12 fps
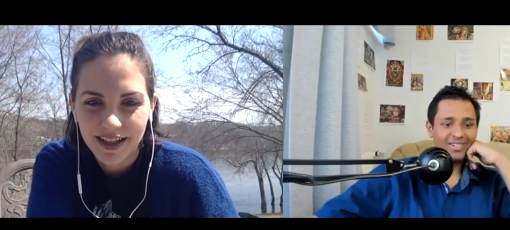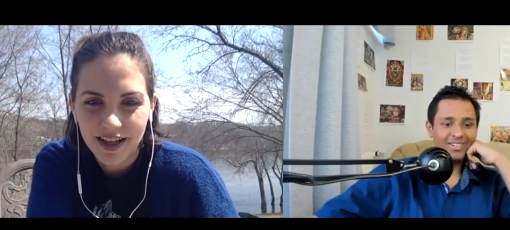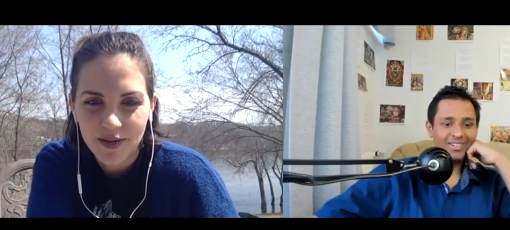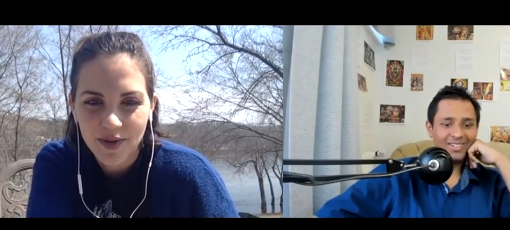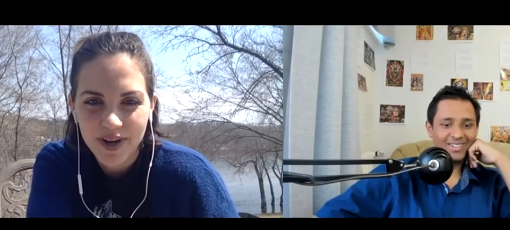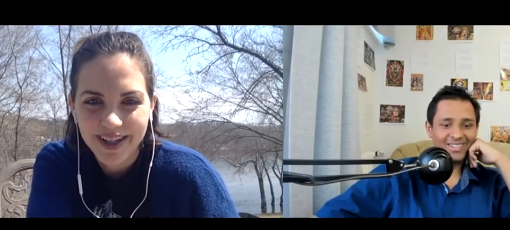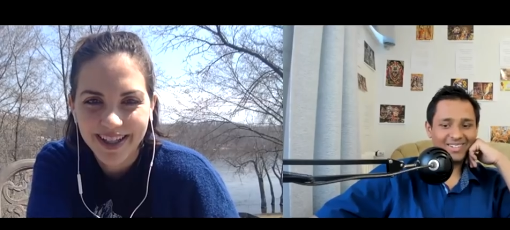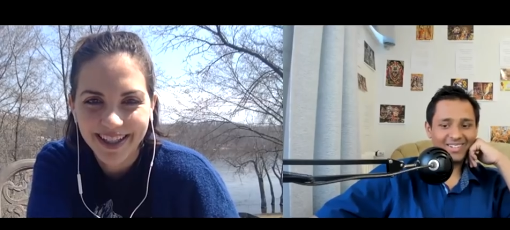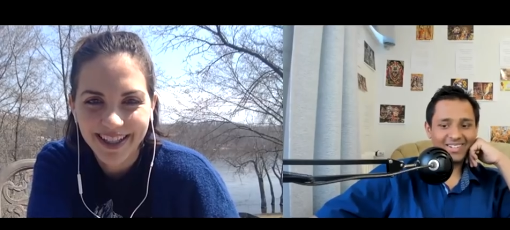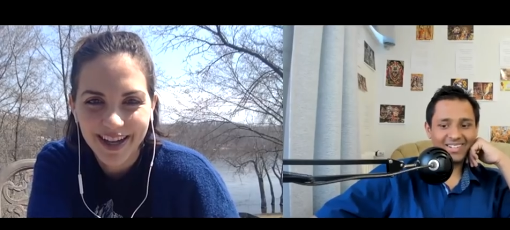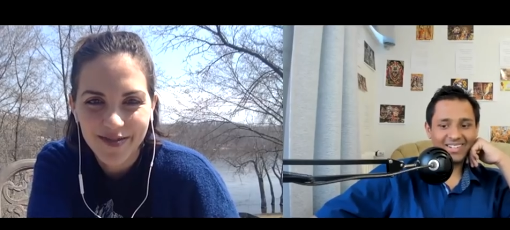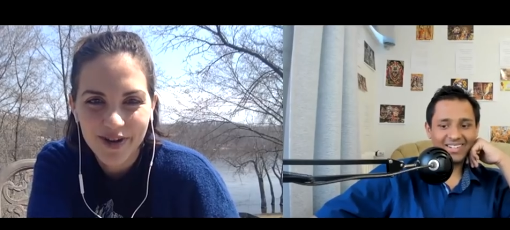Speaker 1: I
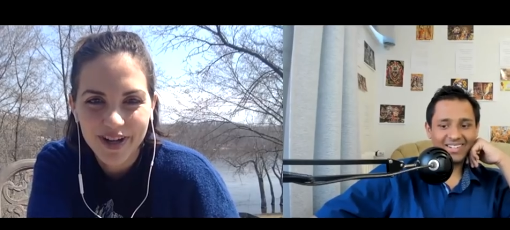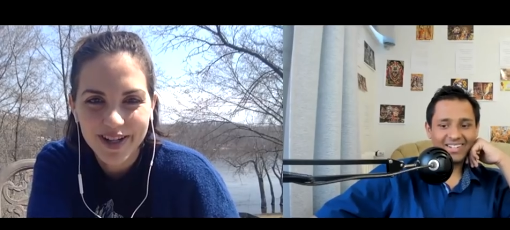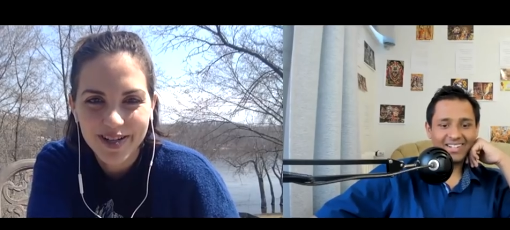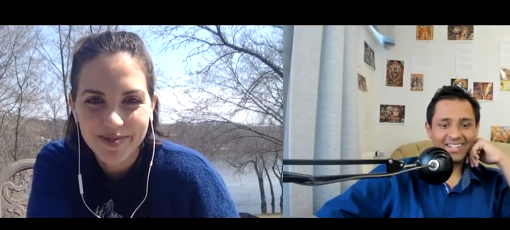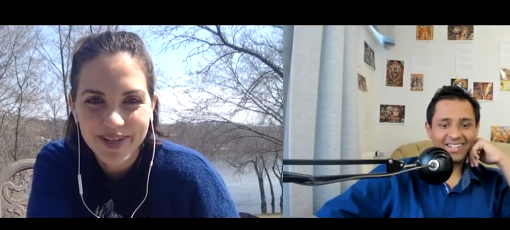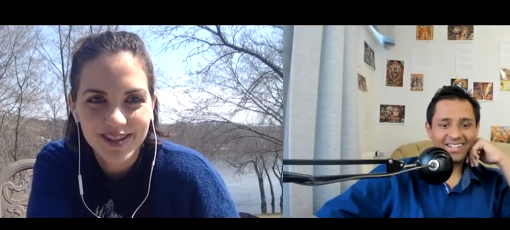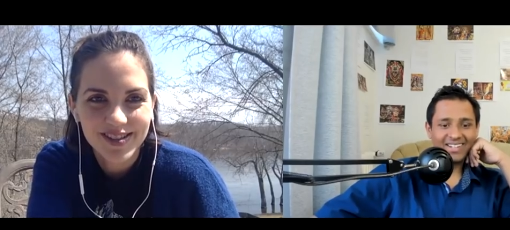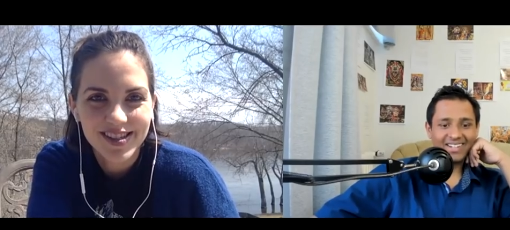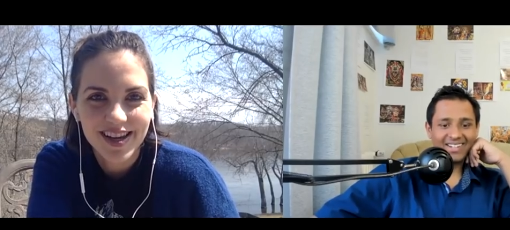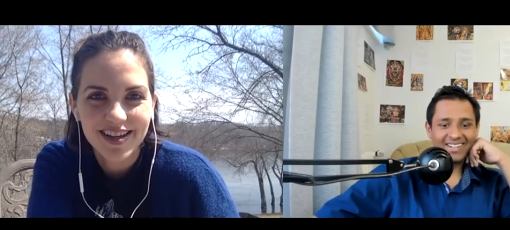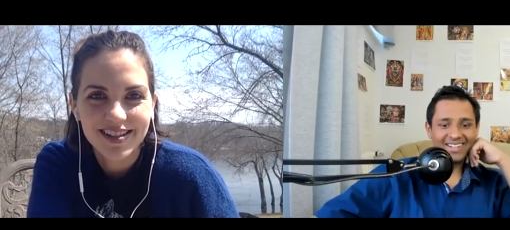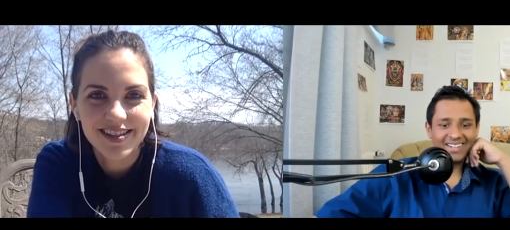wanted I wanted to be
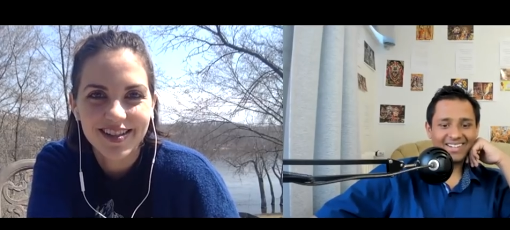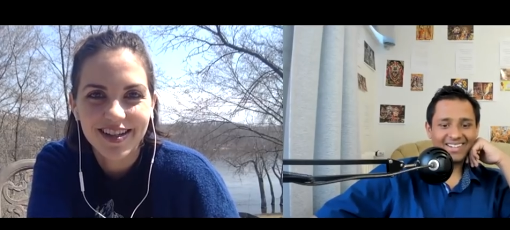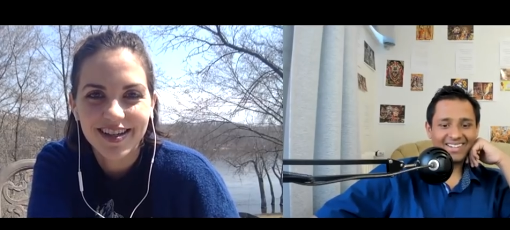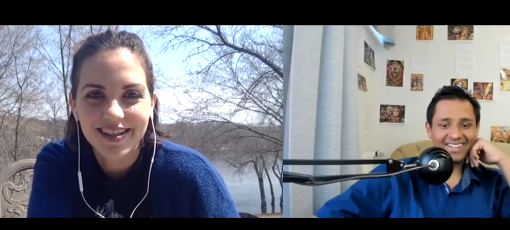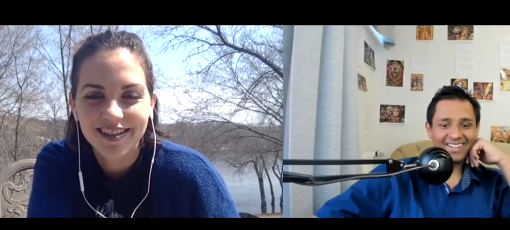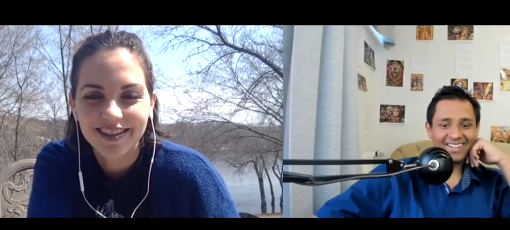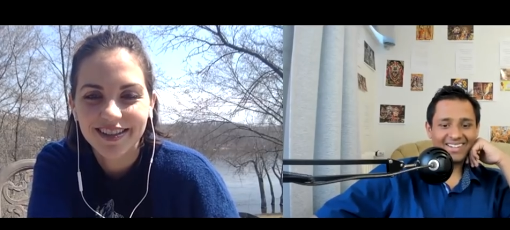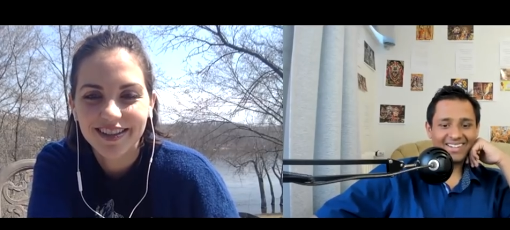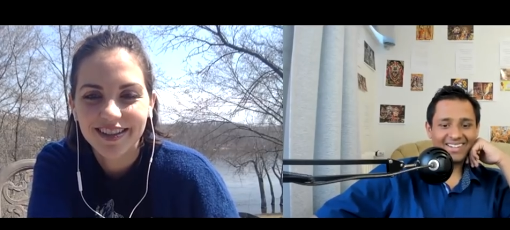outside today.